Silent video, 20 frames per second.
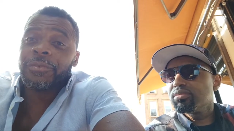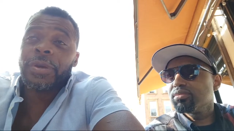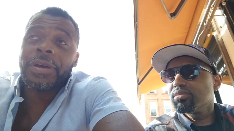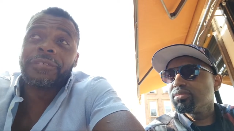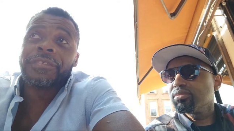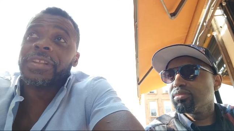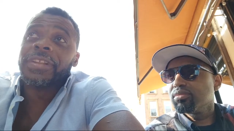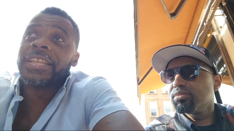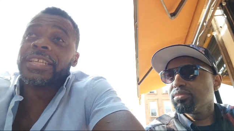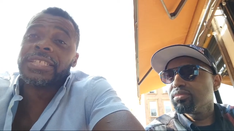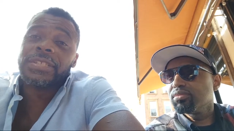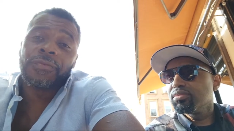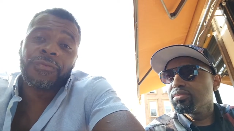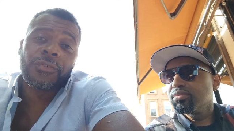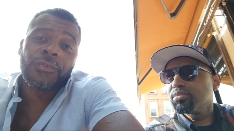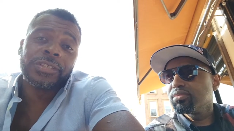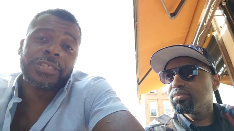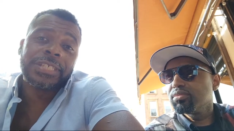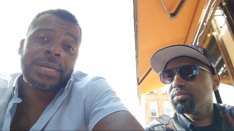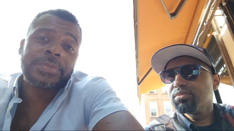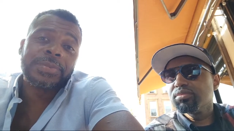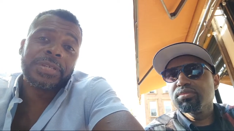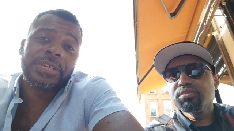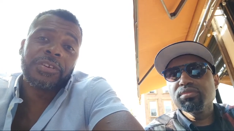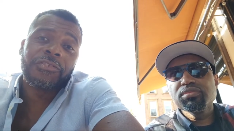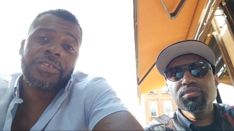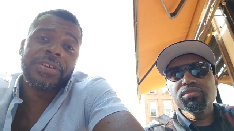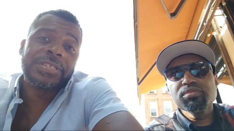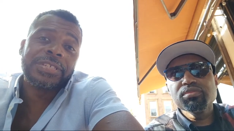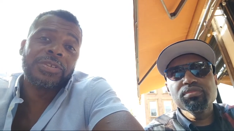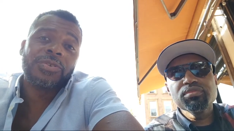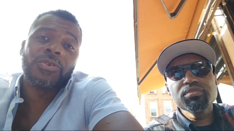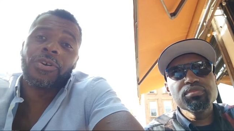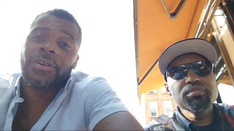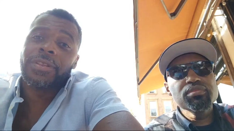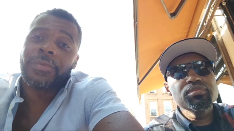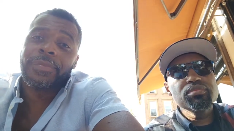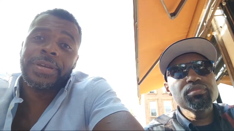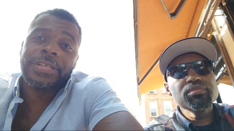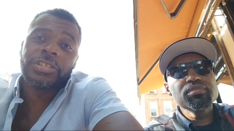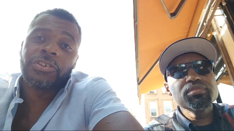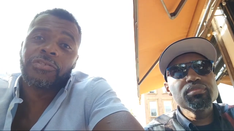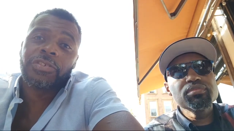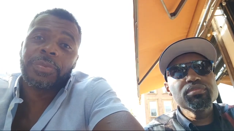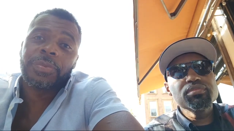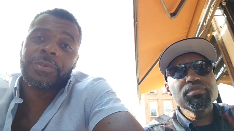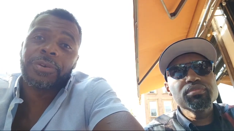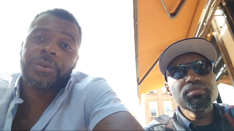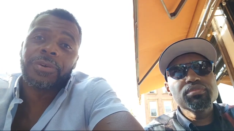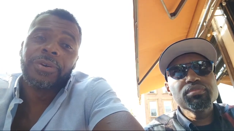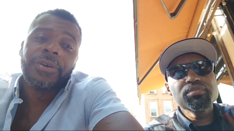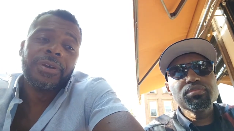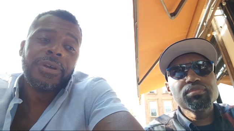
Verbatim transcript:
Speaker 1: You have at least a four times increase in all the major crypto,